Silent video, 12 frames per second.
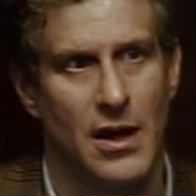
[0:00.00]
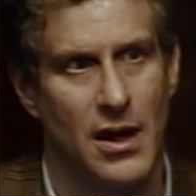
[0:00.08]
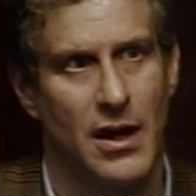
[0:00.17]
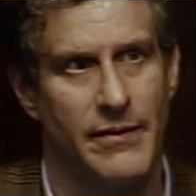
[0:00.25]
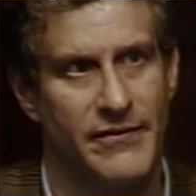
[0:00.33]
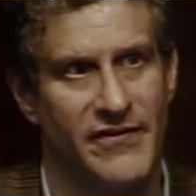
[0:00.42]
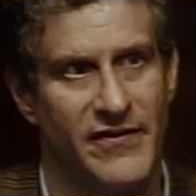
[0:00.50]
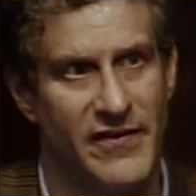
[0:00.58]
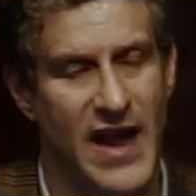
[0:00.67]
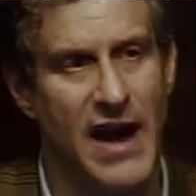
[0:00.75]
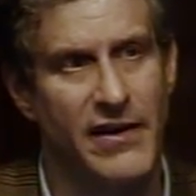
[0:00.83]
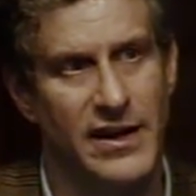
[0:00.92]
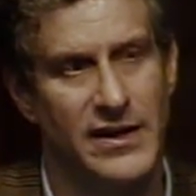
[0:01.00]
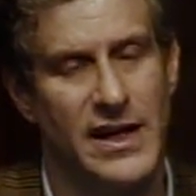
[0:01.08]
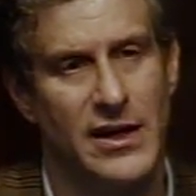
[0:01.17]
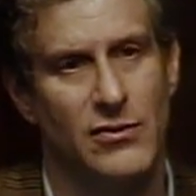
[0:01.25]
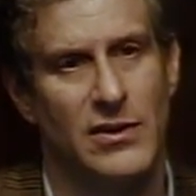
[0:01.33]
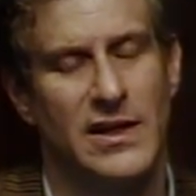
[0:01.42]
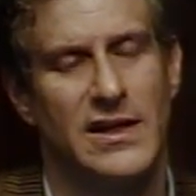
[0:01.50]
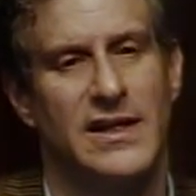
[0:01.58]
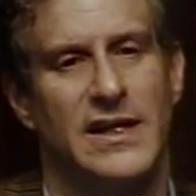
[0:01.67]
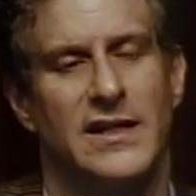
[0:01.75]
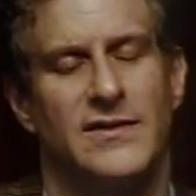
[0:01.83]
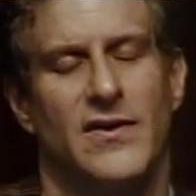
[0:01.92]
um, variant that you really
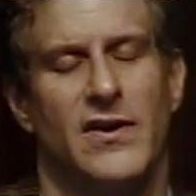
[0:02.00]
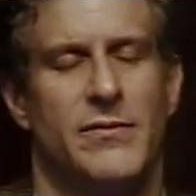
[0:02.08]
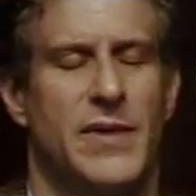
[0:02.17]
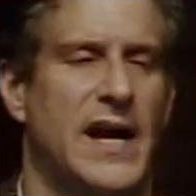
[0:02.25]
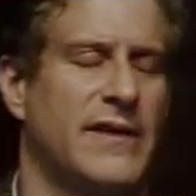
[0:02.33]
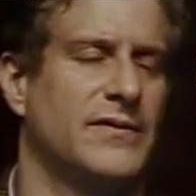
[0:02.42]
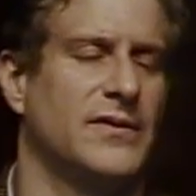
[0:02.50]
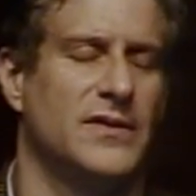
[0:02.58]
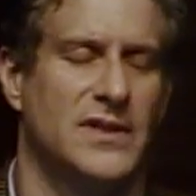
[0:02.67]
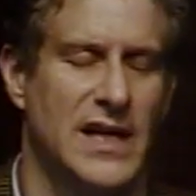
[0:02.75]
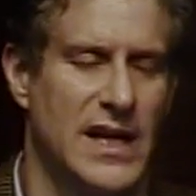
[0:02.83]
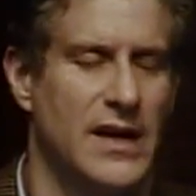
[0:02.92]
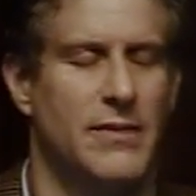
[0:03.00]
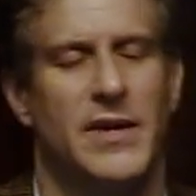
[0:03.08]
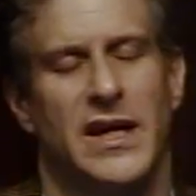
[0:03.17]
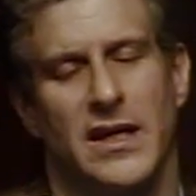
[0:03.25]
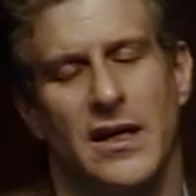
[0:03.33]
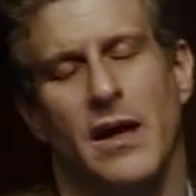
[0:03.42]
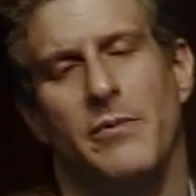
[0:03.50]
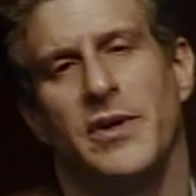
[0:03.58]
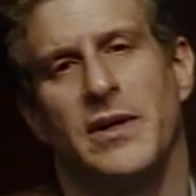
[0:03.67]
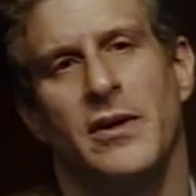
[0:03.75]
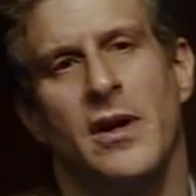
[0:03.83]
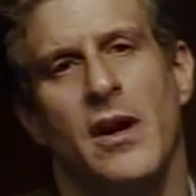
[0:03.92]
think is very impactful, say I'm making it up
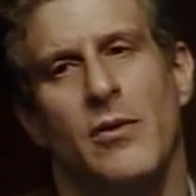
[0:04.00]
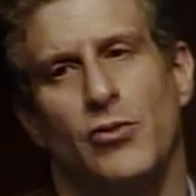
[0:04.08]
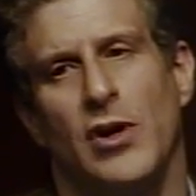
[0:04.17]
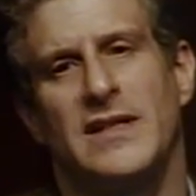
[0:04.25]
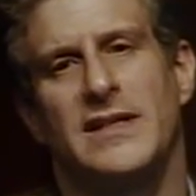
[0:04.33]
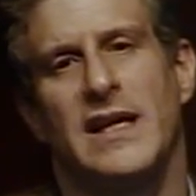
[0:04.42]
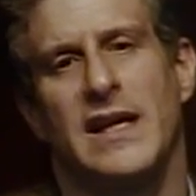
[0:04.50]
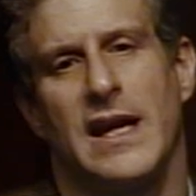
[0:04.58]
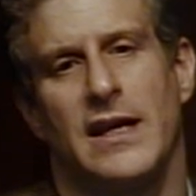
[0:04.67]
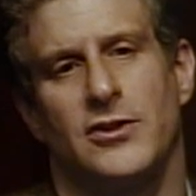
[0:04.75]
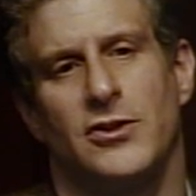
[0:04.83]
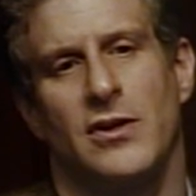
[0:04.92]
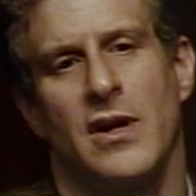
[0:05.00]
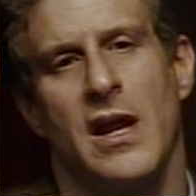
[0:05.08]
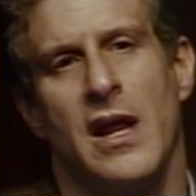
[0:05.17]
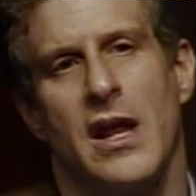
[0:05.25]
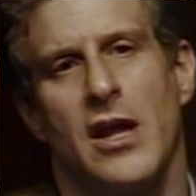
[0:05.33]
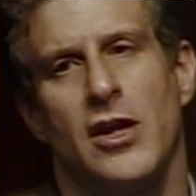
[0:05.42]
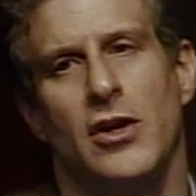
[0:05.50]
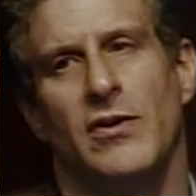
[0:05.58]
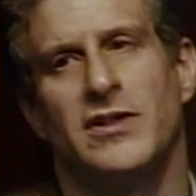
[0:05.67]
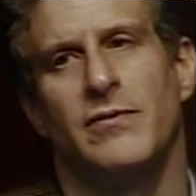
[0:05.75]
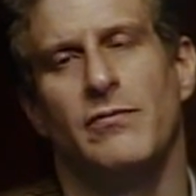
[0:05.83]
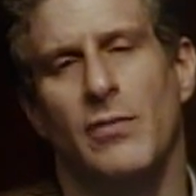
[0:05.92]
in prostate cancer, you know,
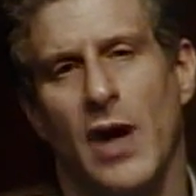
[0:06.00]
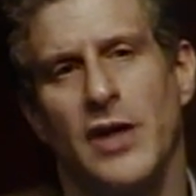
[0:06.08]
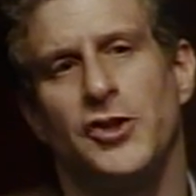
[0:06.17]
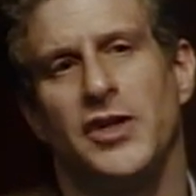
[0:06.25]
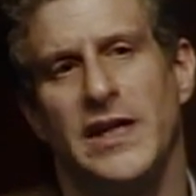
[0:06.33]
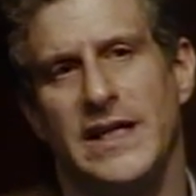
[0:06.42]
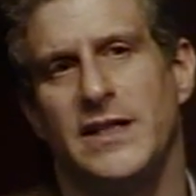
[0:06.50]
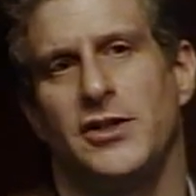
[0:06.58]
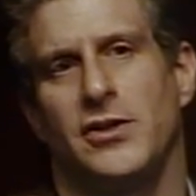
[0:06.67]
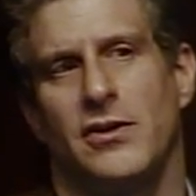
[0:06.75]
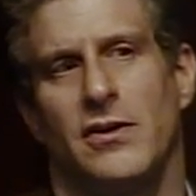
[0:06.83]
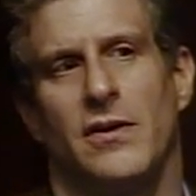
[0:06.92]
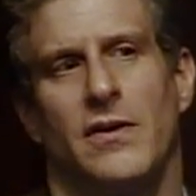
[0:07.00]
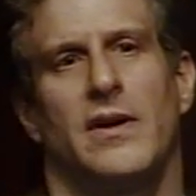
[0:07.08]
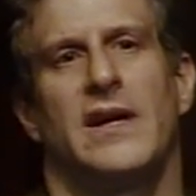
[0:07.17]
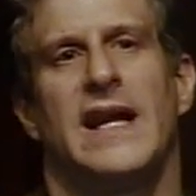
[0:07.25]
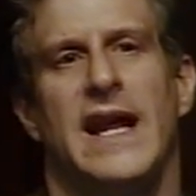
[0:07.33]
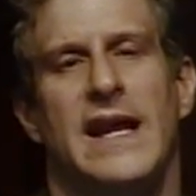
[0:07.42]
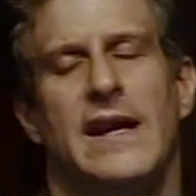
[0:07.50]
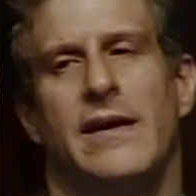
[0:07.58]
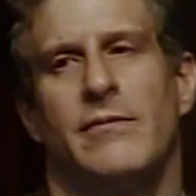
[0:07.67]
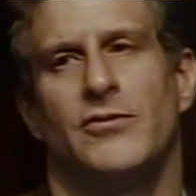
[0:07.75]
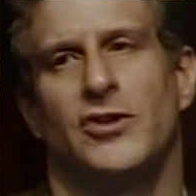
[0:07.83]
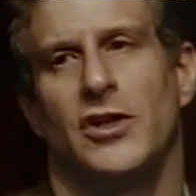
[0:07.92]
it's a much easier
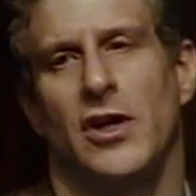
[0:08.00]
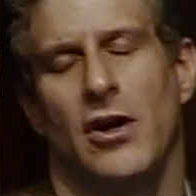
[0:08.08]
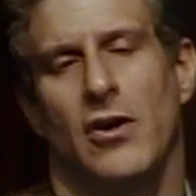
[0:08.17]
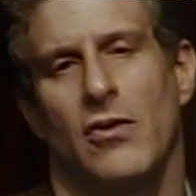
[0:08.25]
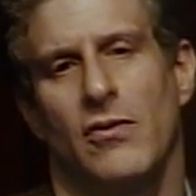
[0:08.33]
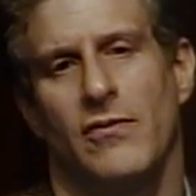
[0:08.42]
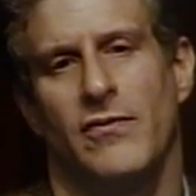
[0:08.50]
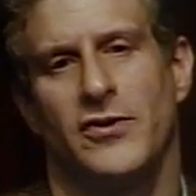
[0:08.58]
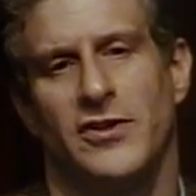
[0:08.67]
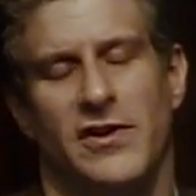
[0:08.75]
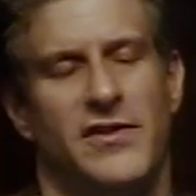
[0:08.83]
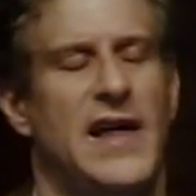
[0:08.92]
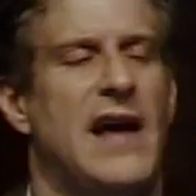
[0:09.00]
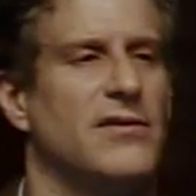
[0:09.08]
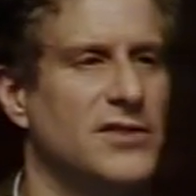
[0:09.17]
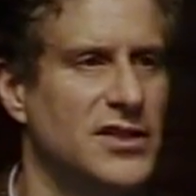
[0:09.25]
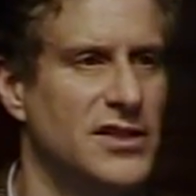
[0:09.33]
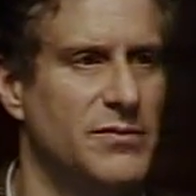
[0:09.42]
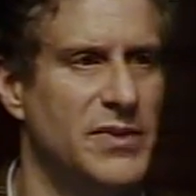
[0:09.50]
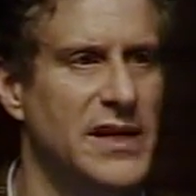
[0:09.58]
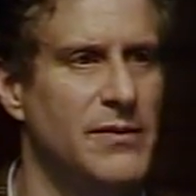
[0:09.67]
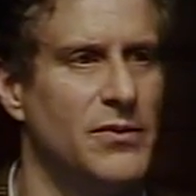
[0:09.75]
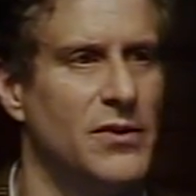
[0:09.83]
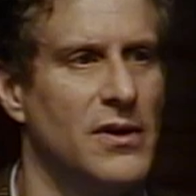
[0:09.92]
game to go to thousands of
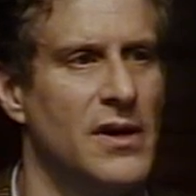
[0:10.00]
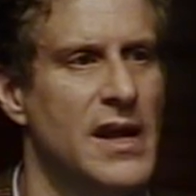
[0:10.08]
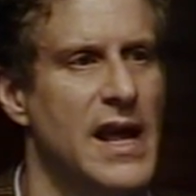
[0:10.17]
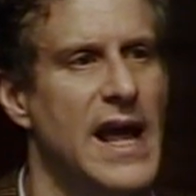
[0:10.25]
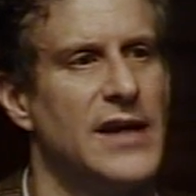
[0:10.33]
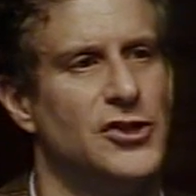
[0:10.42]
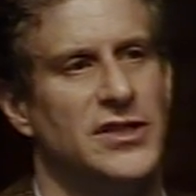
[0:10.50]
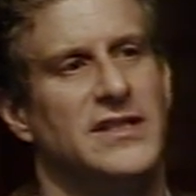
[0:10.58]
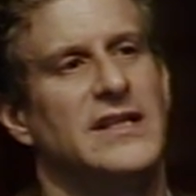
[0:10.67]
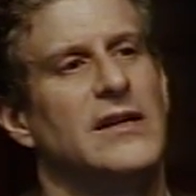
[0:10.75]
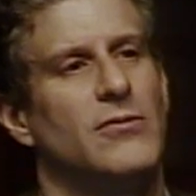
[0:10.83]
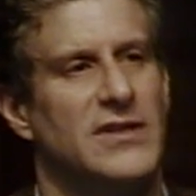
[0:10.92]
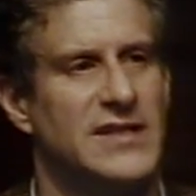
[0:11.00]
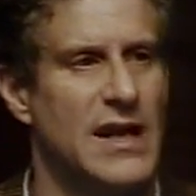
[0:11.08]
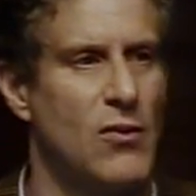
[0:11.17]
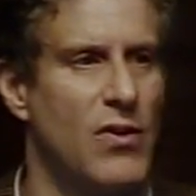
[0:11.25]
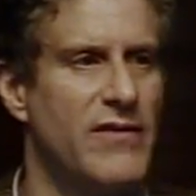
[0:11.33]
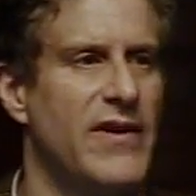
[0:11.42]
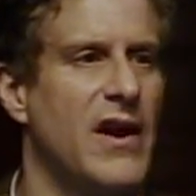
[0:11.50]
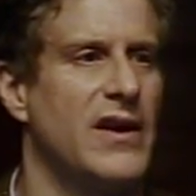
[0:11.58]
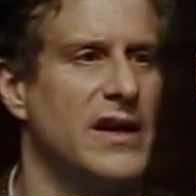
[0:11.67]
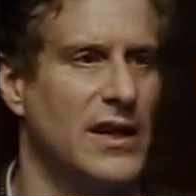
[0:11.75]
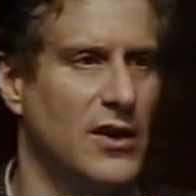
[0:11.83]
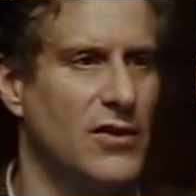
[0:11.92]
people and just sequence that one
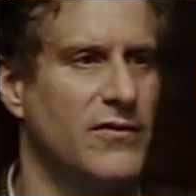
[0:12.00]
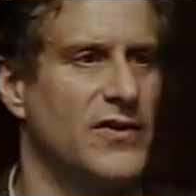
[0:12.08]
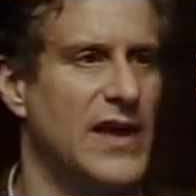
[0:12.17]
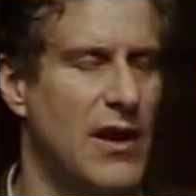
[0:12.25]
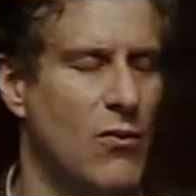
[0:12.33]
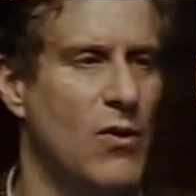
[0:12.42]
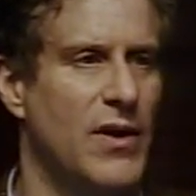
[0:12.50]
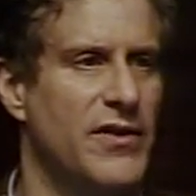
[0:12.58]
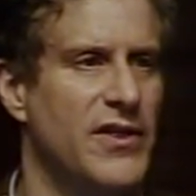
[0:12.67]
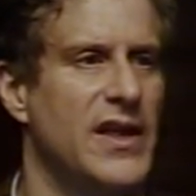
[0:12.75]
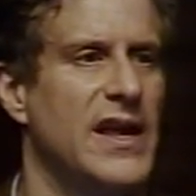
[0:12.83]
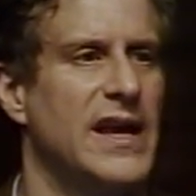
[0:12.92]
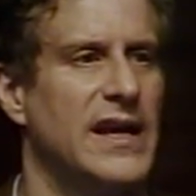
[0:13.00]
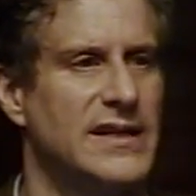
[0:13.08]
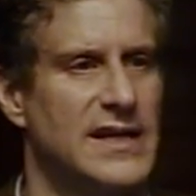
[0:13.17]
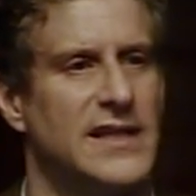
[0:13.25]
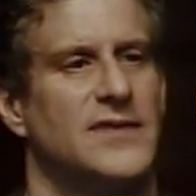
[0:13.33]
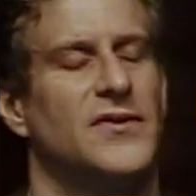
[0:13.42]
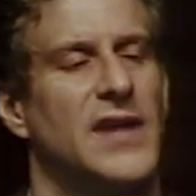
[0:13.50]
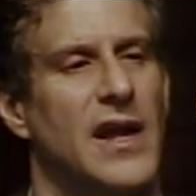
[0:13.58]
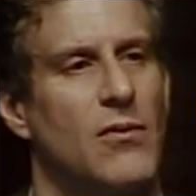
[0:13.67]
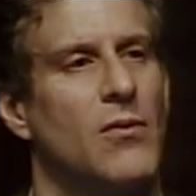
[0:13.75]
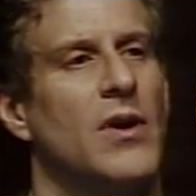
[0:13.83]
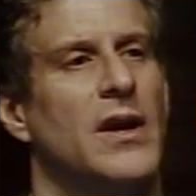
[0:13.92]
variant and look for that one thing and test for
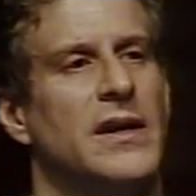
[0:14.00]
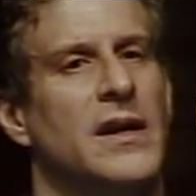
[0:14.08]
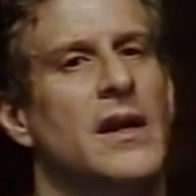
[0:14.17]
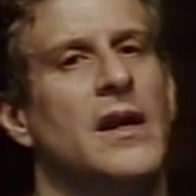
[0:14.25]
that one